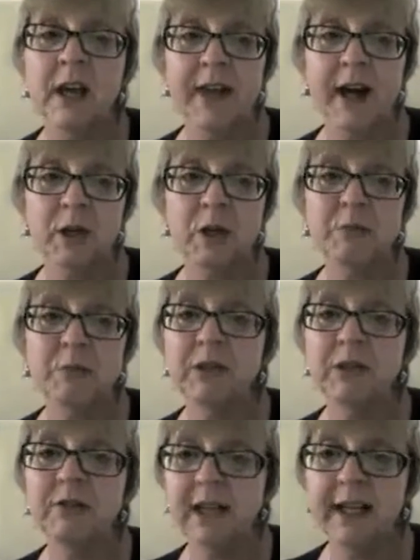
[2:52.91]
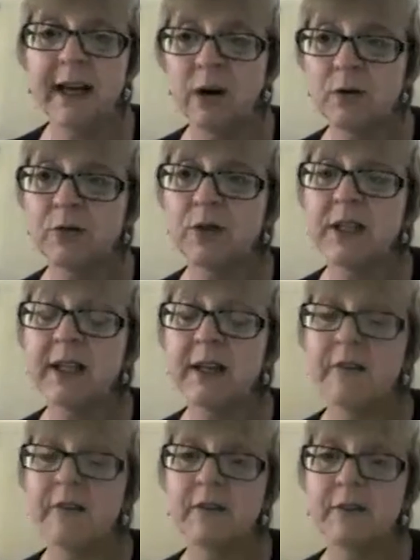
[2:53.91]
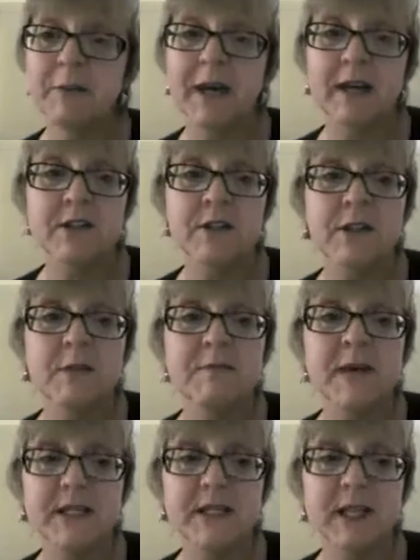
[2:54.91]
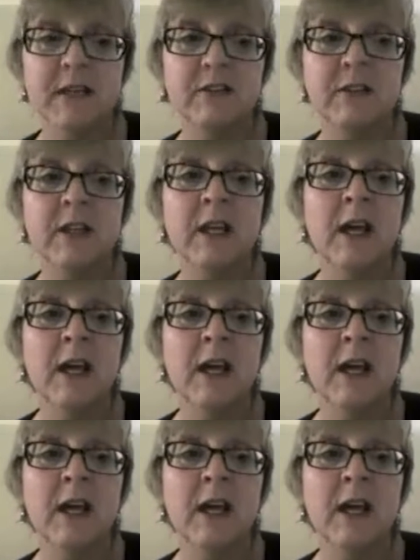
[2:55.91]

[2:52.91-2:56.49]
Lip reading: that can be really helpful in giving feedback to the medics.